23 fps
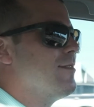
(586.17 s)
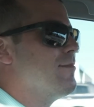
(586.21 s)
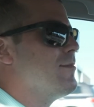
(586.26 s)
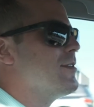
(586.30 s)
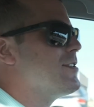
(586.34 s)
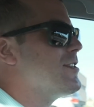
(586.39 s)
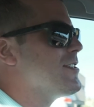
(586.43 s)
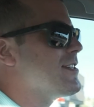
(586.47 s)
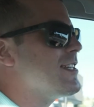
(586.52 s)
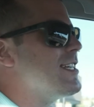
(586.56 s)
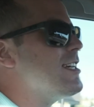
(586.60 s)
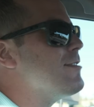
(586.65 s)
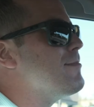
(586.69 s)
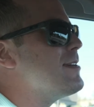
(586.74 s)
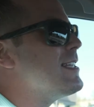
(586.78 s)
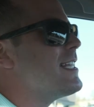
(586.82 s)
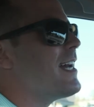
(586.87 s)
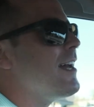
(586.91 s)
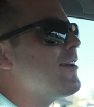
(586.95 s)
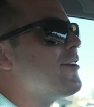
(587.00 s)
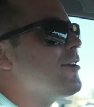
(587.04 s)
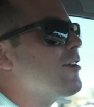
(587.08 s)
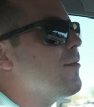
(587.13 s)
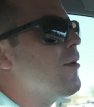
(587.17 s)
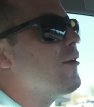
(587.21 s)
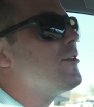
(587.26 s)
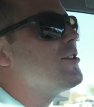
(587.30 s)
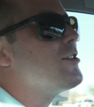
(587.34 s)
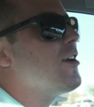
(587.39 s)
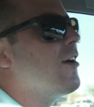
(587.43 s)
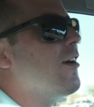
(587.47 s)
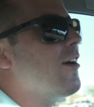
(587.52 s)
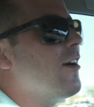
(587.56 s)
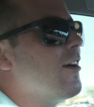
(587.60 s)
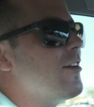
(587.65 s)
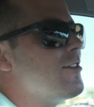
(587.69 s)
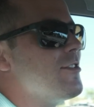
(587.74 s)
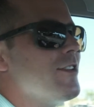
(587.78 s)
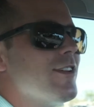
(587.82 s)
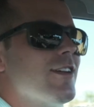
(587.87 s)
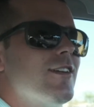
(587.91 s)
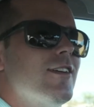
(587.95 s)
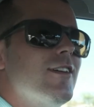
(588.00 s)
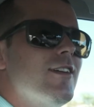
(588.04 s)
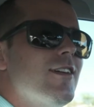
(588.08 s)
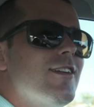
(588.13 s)
But just give me that turbocharged
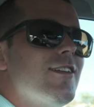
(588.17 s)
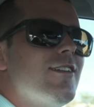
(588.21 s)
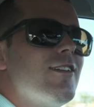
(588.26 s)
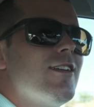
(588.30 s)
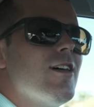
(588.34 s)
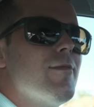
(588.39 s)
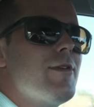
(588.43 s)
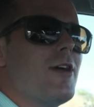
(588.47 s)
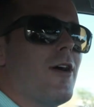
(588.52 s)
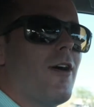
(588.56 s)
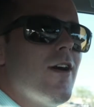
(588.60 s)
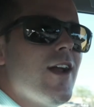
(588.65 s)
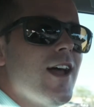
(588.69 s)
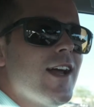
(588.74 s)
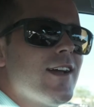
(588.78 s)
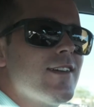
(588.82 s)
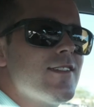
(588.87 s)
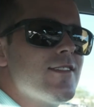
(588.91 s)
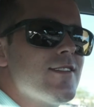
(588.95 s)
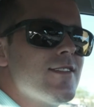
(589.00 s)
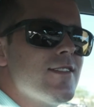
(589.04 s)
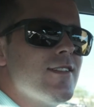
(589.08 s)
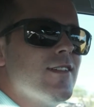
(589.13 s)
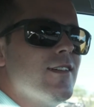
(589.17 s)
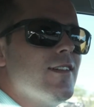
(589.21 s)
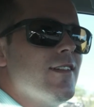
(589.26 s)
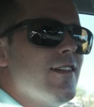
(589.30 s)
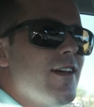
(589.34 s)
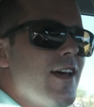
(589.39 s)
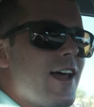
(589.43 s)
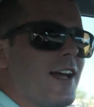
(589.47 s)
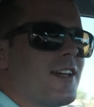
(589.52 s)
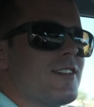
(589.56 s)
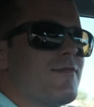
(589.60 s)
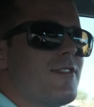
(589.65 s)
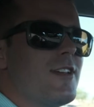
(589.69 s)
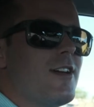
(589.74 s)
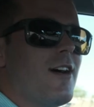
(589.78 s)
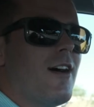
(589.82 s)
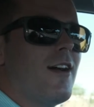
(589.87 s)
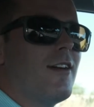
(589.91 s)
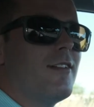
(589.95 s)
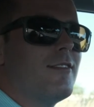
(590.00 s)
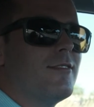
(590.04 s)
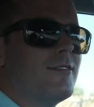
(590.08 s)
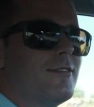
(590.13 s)
WRX
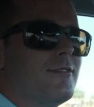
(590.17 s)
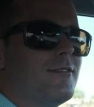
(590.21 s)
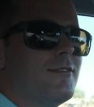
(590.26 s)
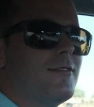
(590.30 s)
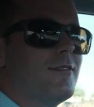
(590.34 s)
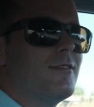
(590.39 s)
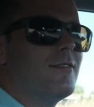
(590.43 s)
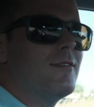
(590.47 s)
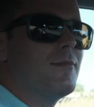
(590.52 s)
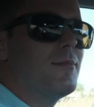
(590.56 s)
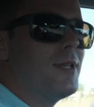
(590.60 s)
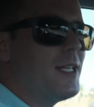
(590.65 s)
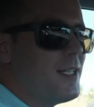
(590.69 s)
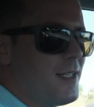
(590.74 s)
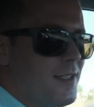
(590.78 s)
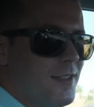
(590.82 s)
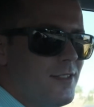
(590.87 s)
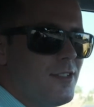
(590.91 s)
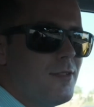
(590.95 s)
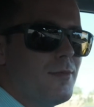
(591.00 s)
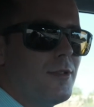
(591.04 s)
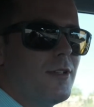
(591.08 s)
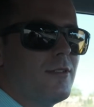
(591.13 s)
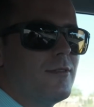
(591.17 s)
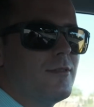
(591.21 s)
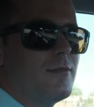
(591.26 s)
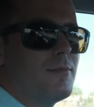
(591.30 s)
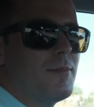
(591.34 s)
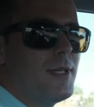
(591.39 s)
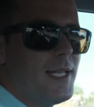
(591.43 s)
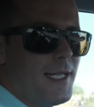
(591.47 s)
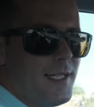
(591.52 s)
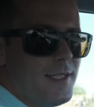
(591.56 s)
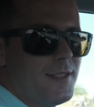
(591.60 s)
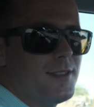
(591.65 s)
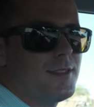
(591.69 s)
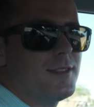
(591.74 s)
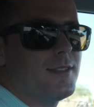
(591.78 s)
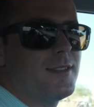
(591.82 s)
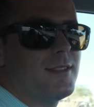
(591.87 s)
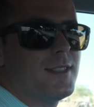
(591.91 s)
XVR. Please, Subaru, please.